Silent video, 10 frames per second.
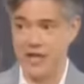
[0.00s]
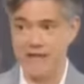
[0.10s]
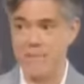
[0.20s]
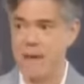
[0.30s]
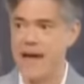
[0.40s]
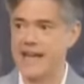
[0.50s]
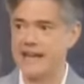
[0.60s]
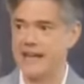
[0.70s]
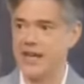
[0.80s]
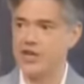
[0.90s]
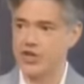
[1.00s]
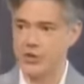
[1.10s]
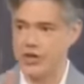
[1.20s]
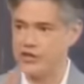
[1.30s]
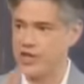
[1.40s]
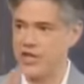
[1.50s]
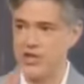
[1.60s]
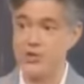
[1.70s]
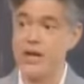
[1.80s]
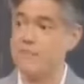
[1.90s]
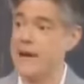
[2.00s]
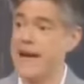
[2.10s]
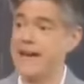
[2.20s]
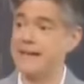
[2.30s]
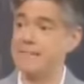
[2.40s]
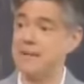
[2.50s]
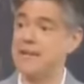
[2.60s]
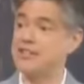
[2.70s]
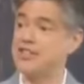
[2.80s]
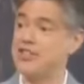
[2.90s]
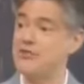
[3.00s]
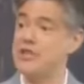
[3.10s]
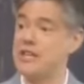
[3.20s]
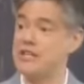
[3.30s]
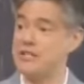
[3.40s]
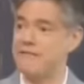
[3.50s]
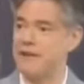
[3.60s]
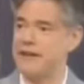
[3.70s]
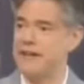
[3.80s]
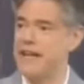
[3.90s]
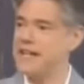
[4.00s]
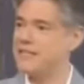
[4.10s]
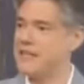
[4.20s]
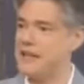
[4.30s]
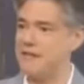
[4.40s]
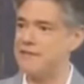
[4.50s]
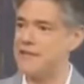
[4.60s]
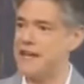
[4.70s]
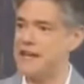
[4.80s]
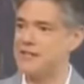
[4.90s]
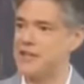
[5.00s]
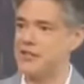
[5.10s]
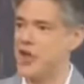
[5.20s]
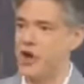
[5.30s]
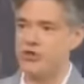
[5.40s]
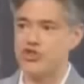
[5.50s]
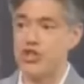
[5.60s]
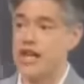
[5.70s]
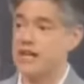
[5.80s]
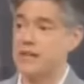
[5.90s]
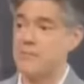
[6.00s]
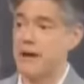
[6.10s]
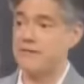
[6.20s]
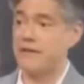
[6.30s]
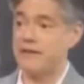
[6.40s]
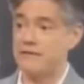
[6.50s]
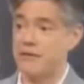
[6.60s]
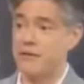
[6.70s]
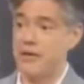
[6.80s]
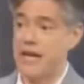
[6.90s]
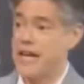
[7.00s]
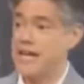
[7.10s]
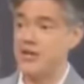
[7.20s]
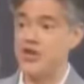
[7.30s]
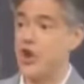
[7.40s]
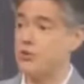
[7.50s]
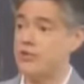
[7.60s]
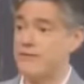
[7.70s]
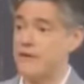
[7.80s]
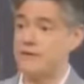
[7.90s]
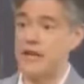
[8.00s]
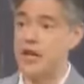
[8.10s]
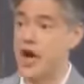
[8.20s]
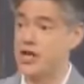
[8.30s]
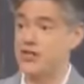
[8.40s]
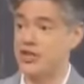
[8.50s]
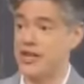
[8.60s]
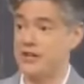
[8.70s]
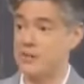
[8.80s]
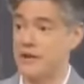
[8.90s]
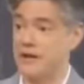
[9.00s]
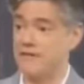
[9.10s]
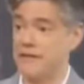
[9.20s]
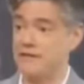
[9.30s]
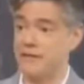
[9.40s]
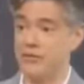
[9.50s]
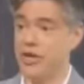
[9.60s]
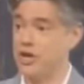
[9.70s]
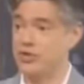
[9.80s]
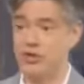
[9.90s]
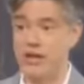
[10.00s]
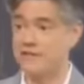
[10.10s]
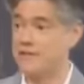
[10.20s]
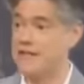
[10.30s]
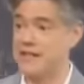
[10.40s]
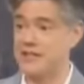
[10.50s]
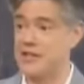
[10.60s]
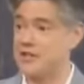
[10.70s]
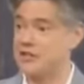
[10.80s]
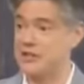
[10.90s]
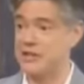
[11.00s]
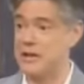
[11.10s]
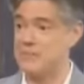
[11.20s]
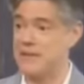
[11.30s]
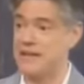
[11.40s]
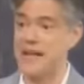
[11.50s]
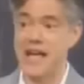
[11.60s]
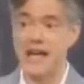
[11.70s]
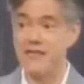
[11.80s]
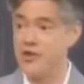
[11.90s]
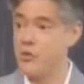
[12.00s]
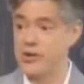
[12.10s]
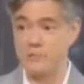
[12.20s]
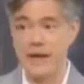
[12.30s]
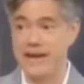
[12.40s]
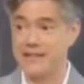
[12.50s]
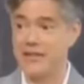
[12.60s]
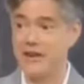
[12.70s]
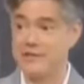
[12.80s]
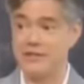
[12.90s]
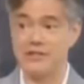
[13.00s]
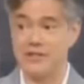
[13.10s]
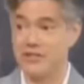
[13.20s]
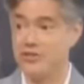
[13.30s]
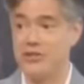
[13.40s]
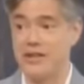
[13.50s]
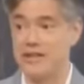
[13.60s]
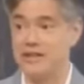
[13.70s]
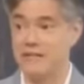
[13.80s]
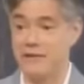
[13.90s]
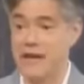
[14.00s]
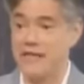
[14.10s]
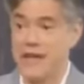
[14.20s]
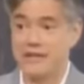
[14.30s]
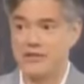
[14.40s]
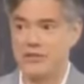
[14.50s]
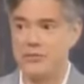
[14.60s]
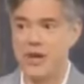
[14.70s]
Yes, they have a patent. So they say you get a patent because it's unique and different. Yet the FDA says, no, genetically modified food is no different than non-genetically modified food. So the FDA says it's the same thing, and the U.S. Patent Office says it's unique and different. And